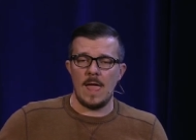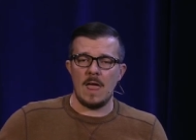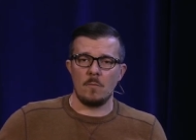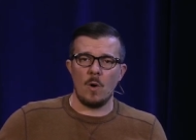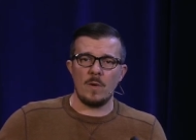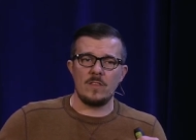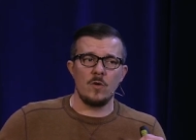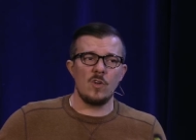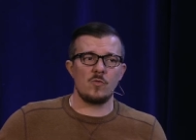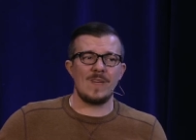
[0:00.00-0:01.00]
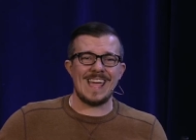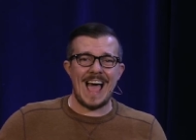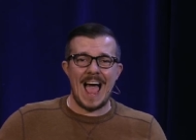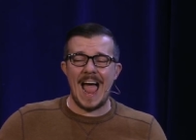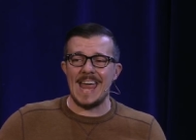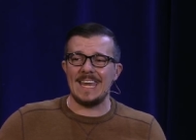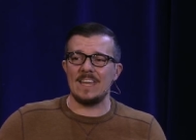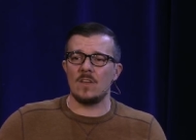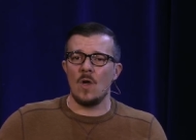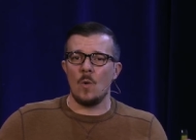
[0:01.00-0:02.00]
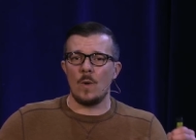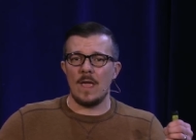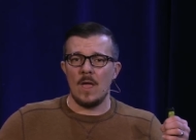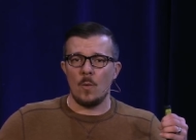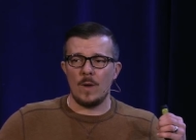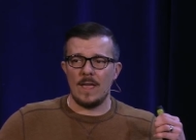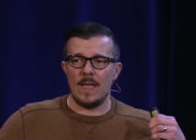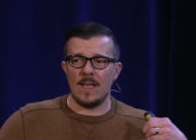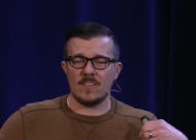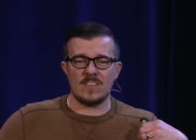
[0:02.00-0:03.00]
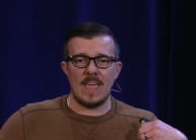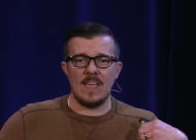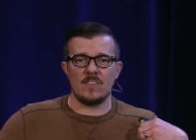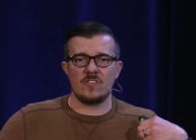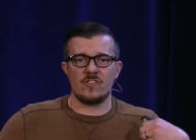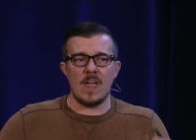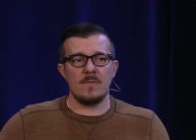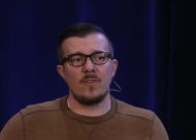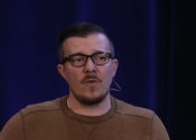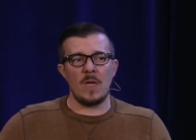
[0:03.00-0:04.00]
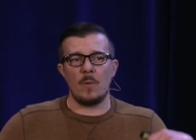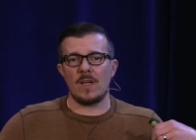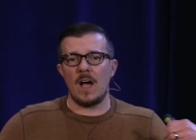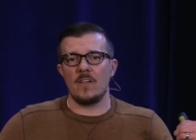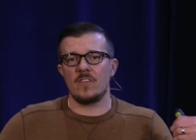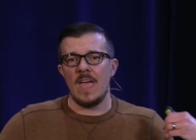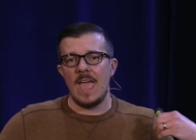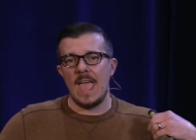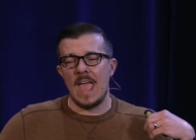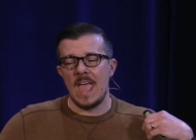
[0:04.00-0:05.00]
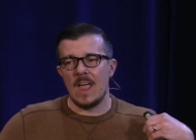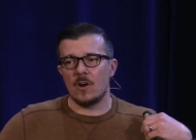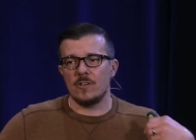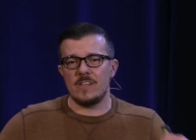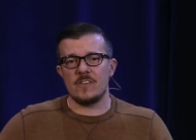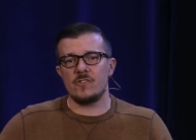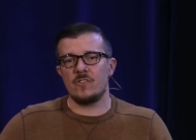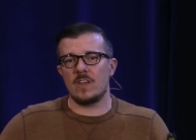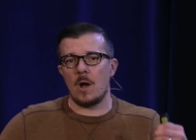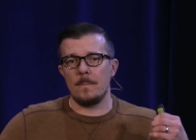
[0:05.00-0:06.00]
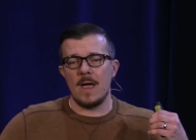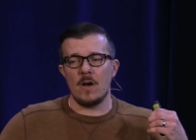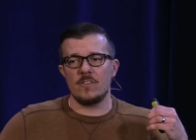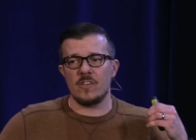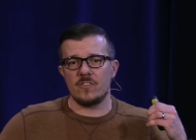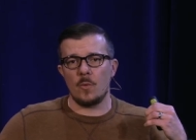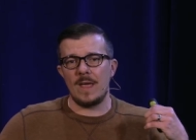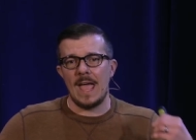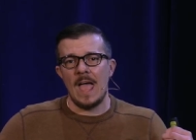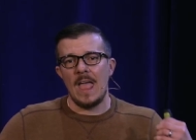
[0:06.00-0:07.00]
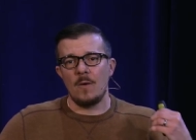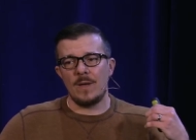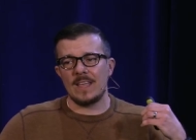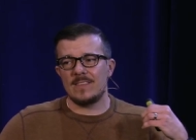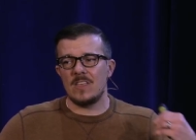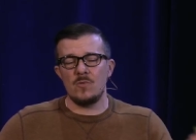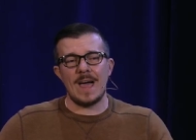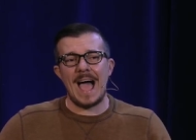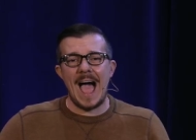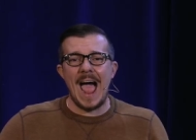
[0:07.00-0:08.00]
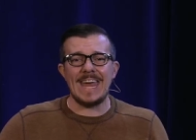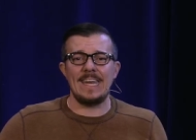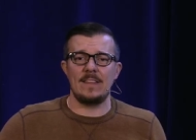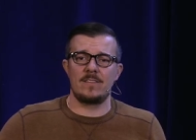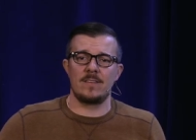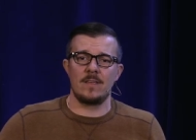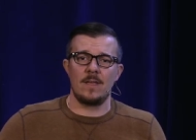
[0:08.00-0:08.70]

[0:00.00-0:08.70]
And what we do is we hide it. We, we eh, say it's shameful. It will cause er, issues in our marriage. And so we, we continue to hide it.